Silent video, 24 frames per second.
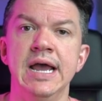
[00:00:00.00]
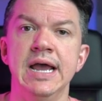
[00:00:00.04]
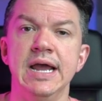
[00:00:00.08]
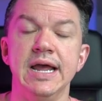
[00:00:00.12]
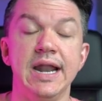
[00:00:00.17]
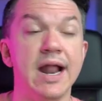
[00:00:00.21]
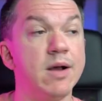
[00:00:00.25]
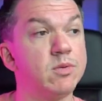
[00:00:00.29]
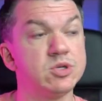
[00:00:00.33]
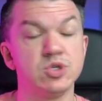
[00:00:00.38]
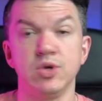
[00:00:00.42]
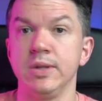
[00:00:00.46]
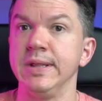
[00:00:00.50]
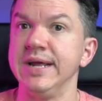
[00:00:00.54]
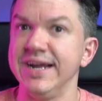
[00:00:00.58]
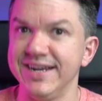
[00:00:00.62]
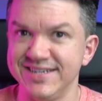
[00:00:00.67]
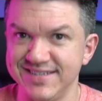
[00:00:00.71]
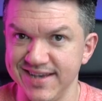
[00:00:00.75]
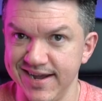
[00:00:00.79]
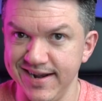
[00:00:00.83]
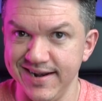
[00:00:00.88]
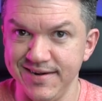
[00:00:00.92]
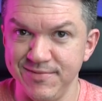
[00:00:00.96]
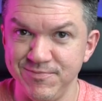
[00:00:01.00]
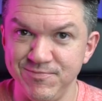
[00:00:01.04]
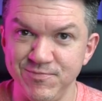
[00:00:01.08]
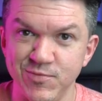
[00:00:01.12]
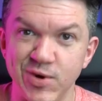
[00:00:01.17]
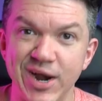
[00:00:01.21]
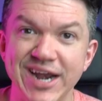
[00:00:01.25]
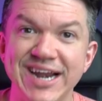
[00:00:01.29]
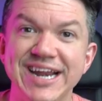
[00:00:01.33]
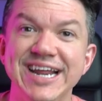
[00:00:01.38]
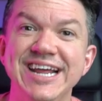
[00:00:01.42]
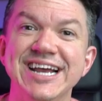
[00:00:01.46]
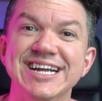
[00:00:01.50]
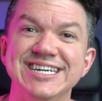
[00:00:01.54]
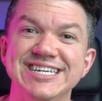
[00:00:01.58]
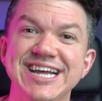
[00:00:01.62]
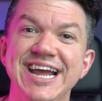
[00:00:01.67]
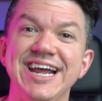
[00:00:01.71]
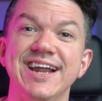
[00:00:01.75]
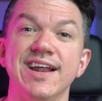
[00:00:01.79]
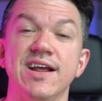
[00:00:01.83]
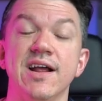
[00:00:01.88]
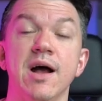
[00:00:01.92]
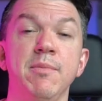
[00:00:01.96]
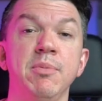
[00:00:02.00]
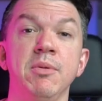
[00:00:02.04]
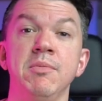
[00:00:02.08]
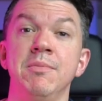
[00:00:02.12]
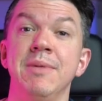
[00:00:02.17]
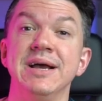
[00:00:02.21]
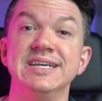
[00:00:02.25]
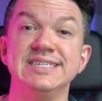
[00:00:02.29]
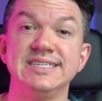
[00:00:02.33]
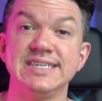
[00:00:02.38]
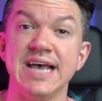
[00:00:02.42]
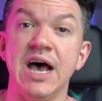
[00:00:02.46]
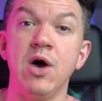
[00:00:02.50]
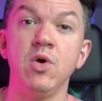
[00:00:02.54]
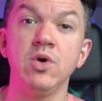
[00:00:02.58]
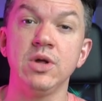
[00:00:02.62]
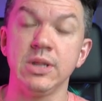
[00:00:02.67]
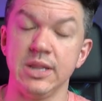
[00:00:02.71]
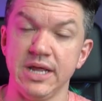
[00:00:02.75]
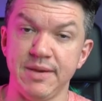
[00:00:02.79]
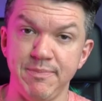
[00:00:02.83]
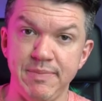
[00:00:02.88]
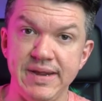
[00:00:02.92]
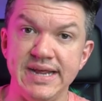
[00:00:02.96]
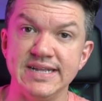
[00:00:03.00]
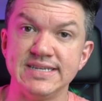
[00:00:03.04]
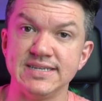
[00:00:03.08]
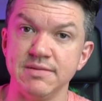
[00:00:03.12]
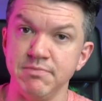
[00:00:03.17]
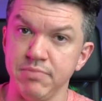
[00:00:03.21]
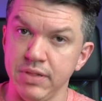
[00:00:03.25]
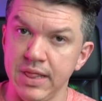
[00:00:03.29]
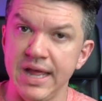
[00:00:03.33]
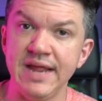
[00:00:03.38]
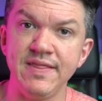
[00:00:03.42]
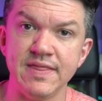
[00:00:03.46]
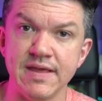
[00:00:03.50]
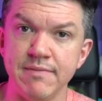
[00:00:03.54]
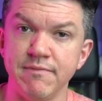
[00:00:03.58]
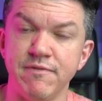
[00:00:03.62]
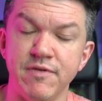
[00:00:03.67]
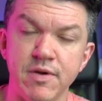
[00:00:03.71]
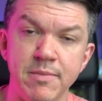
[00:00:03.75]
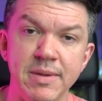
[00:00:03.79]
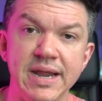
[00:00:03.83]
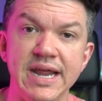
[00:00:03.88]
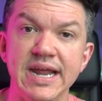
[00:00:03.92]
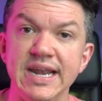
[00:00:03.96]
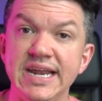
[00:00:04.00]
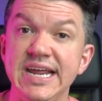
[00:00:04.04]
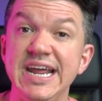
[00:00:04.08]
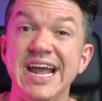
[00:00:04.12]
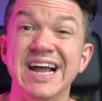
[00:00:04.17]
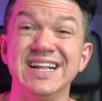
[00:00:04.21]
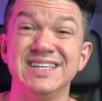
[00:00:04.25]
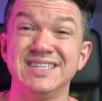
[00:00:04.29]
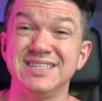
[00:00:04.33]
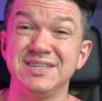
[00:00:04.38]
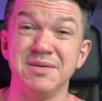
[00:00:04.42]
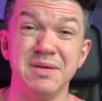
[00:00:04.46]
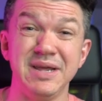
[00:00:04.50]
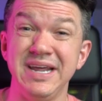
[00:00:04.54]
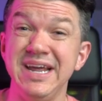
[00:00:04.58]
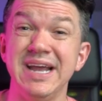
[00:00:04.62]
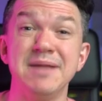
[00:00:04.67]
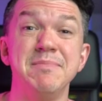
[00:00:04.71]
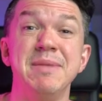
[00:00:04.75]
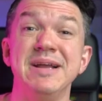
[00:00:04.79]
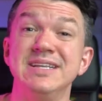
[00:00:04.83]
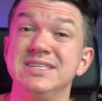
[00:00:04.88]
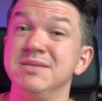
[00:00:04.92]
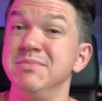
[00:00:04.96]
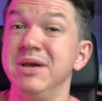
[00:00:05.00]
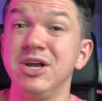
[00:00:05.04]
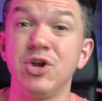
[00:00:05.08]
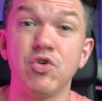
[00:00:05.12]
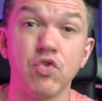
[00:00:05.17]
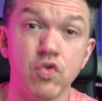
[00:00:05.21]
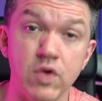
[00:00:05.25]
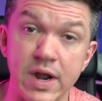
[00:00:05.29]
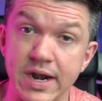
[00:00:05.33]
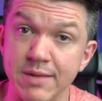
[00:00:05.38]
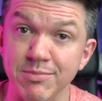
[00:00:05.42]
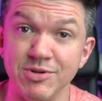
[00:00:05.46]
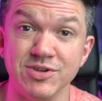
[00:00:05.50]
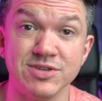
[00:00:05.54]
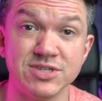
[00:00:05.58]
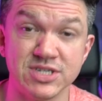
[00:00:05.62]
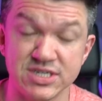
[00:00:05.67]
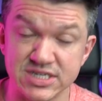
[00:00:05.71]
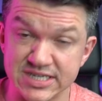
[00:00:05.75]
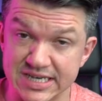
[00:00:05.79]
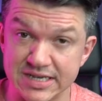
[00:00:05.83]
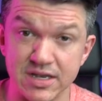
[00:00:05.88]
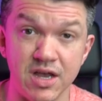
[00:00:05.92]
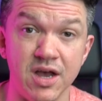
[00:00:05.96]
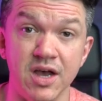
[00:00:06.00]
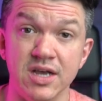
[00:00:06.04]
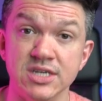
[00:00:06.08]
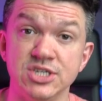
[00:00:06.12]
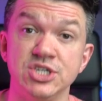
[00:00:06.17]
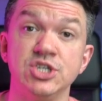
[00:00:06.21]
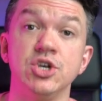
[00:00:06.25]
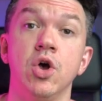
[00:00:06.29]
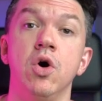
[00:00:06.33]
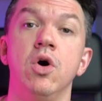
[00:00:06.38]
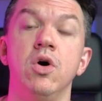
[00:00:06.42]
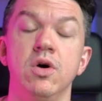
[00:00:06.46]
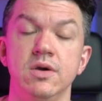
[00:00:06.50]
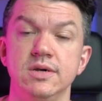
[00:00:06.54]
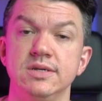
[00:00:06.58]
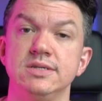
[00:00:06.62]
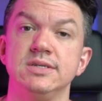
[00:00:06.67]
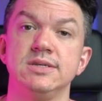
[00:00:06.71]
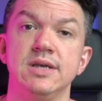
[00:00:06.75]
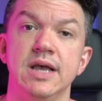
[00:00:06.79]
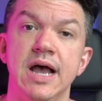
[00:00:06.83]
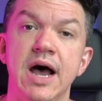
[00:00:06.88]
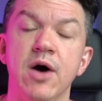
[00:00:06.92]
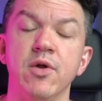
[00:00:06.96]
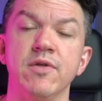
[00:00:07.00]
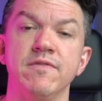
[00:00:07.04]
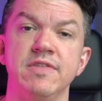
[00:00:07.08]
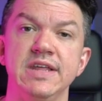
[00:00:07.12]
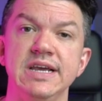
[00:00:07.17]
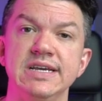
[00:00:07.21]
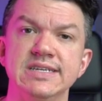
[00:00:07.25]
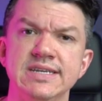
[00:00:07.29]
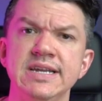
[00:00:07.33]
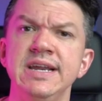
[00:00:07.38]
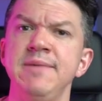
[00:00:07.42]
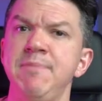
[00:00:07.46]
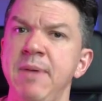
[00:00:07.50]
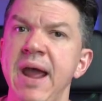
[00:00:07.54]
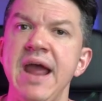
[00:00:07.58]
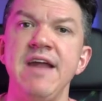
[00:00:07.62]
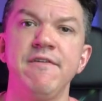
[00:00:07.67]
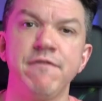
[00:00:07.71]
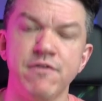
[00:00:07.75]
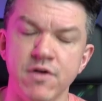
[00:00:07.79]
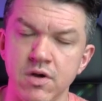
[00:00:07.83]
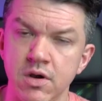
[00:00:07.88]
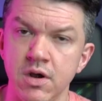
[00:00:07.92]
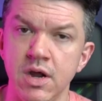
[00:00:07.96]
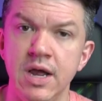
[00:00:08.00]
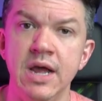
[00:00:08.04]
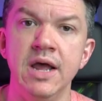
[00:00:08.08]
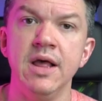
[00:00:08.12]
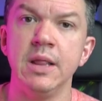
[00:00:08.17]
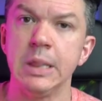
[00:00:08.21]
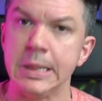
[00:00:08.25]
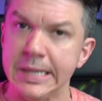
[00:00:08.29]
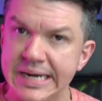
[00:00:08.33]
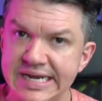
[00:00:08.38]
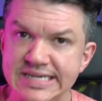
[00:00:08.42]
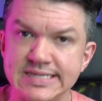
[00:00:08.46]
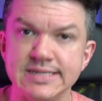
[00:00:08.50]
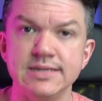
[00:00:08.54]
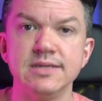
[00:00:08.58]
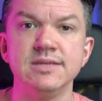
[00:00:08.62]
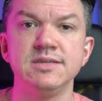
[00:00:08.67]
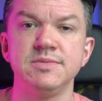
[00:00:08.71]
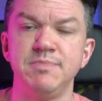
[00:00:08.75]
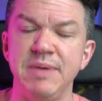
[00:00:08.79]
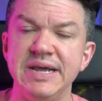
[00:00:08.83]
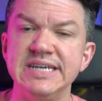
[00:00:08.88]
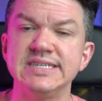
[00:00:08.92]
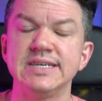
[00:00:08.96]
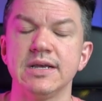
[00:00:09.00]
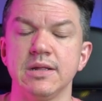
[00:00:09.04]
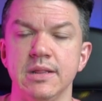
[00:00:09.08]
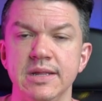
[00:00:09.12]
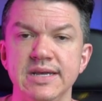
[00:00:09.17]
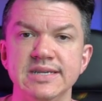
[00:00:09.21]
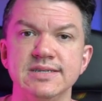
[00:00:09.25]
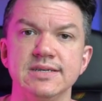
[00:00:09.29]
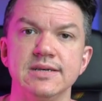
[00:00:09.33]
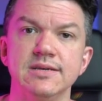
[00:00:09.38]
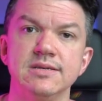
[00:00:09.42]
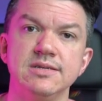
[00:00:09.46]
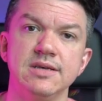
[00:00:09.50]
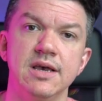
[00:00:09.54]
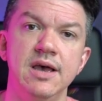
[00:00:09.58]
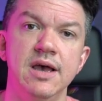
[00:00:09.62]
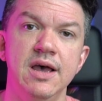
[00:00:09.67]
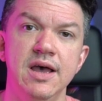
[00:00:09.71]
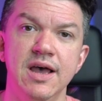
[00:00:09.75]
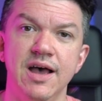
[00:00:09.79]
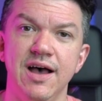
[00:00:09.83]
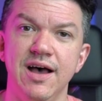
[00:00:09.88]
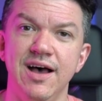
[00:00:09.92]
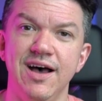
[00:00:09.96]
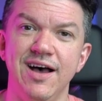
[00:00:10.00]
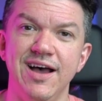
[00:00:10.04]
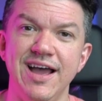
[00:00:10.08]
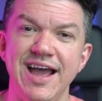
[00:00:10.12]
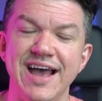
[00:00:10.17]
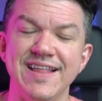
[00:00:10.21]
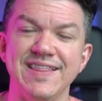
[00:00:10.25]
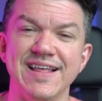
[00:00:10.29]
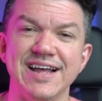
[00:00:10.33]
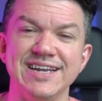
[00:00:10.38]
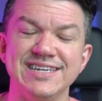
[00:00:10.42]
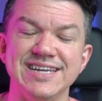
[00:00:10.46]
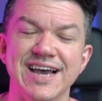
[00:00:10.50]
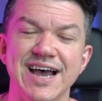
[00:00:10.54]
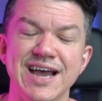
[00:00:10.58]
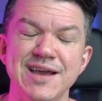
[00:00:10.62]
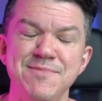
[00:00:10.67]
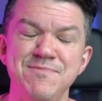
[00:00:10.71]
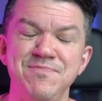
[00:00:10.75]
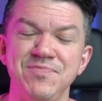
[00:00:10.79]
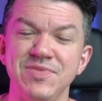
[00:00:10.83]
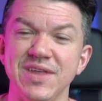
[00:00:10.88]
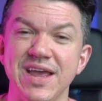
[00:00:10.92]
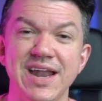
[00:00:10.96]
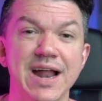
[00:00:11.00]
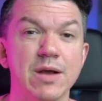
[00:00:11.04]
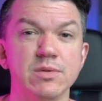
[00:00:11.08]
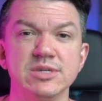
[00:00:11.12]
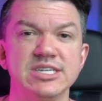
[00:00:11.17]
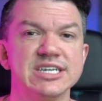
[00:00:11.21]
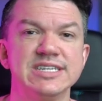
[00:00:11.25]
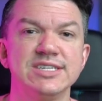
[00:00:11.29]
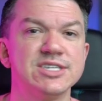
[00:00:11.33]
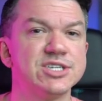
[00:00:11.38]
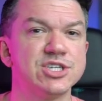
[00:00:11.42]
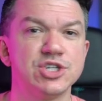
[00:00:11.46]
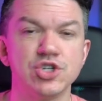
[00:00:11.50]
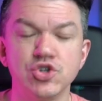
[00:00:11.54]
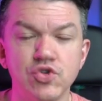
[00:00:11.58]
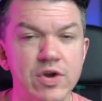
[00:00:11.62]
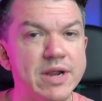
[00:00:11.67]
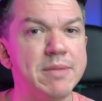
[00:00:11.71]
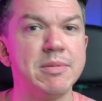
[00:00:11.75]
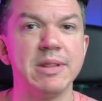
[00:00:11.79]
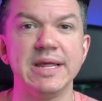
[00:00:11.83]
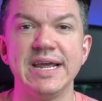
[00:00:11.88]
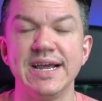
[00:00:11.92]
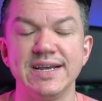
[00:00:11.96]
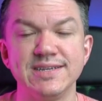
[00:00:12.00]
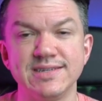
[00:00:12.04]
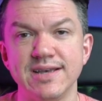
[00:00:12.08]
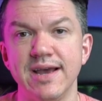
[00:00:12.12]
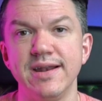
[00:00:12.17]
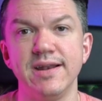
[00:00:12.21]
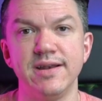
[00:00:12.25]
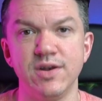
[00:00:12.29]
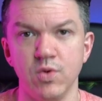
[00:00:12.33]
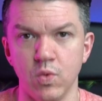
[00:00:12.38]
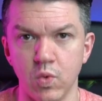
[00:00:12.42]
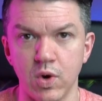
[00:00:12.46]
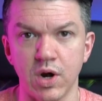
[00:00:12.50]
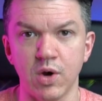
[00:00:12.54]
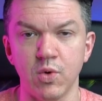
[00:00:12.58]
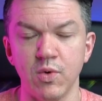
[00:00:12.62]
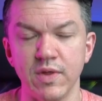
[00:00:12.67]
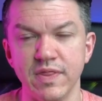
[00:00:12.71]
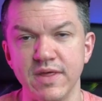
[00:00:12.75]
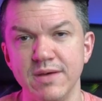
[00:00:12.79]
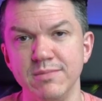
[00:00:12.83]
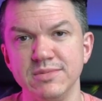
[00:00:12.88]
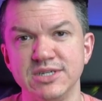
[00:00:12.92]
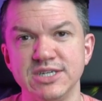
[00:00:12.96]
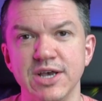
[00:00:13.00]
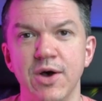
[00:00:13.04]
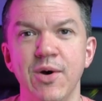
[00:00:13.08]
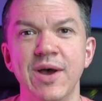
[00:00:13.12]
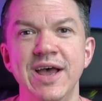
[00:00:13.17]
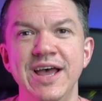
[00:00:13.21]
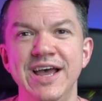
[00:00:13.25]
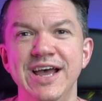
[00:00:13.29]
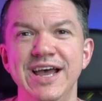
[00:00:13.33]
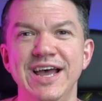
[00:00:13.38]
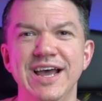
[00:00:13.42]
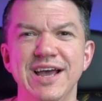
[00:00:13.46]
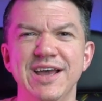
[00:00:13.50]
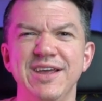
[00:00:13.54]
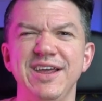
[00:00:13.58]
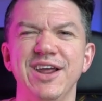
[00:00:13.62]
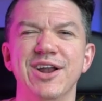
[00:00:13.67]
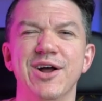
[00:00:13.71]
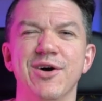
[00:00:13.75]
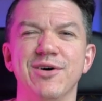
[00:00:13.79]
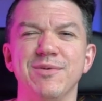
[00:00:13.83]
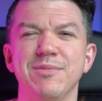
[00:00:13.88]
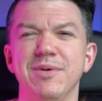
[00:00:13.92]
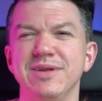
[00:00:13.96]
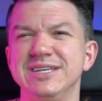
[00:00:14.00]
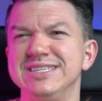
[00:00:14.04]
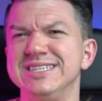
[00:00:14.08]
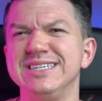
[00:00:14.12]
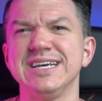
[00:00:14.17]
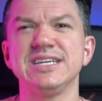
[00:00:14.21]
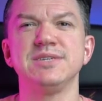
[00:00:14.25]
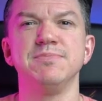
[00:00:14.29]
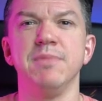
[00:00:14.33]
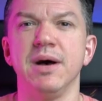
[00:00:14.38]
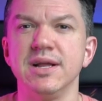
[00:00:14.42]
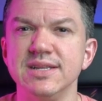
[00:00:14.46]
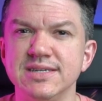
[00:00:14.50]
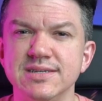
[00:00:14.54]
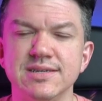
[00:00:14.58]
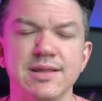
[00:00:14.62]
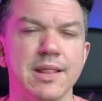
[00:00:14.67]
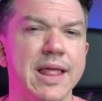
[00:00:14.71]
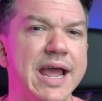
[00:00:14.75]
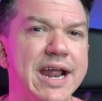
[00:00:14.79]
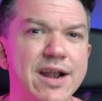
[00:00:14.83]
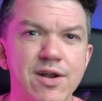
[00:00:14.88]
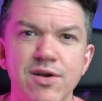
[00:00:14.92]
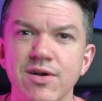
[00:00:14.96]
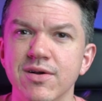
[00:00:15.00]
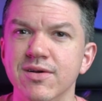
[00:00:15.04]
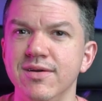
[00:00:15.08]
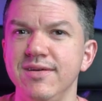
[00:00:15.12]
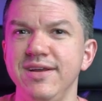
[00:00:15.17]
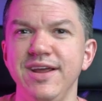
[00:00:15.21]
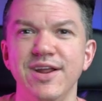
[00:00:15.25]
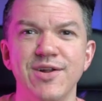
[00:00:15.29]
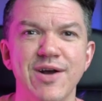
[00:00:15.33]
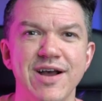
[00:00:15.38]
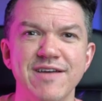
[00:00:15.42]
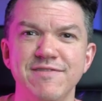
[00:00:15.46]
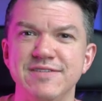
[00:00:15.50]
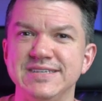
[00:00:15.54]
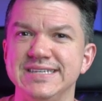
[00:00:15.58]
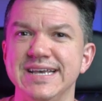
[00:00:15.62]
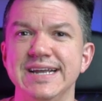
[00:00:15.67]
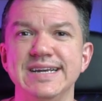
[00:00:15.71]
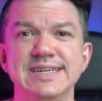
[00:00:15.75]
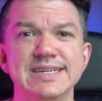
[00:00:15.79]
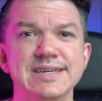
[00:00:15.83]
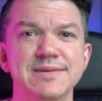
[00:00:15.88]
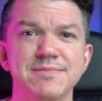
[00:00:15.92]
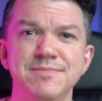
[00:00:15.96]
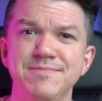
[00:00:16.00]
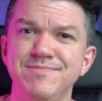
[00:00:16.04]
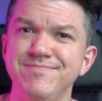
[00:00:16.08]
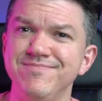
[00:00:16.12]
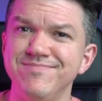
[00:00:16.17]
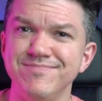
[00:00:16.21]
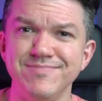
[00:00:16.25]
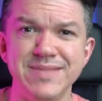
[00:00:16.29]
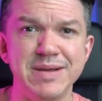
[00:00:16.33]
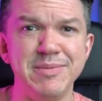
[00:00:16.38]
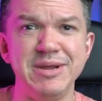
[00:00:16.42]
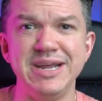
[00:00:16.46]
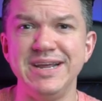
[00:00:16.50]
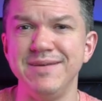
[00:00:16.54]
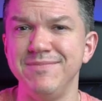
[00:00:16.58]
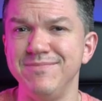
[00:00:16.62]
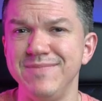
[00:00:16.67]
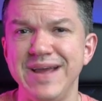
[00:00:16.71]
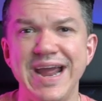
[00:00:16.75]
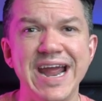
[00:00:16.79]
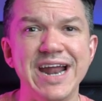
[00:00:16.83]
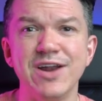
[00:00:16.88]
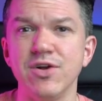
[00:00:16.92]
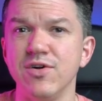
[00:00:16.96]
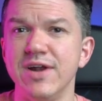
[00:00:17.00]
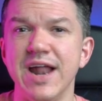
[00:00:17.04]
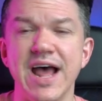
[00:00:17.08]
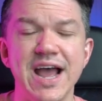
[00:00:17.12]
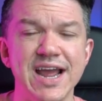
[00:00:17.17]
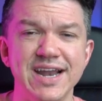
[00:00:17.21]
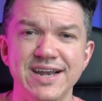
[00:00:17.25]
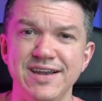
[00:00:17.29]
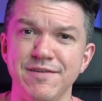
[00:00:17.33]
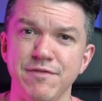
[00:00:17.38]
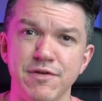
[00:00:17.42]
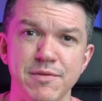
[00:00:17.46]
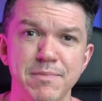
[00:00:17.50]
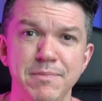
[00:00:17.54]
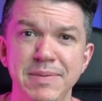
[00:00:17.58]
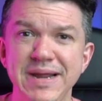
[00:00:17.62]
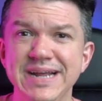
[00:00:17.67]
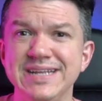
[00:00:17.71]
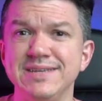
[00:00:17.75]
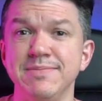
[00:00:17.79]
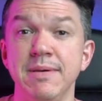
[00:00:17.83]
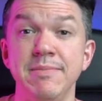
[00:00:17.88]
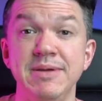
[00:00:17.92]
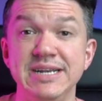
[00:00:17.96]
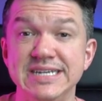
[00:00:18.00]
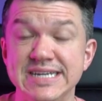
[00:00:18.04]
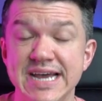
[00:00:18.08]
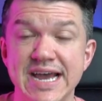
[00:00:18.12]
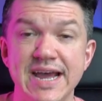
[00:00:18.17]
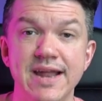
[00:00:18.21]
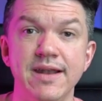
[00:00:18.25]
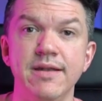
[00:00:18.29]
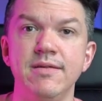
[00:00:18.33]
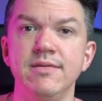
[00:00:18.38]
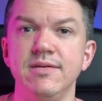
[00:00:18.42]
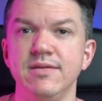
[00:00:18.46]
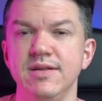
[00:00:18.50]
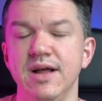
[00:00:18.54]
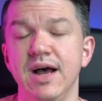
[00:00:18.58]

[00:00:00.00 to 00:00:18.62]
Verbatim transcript: And I was really excited, right? He had taken a couple of my SoundClick beats and played them for me, and he had he had made some incredible uh, songs out of these. And he paid for leases, basic leases, uh, at that time. And I was extremely excited to work with him. So, you know, but six months later, you know, I've sent him maybe eight or nine different beats, maybe ten.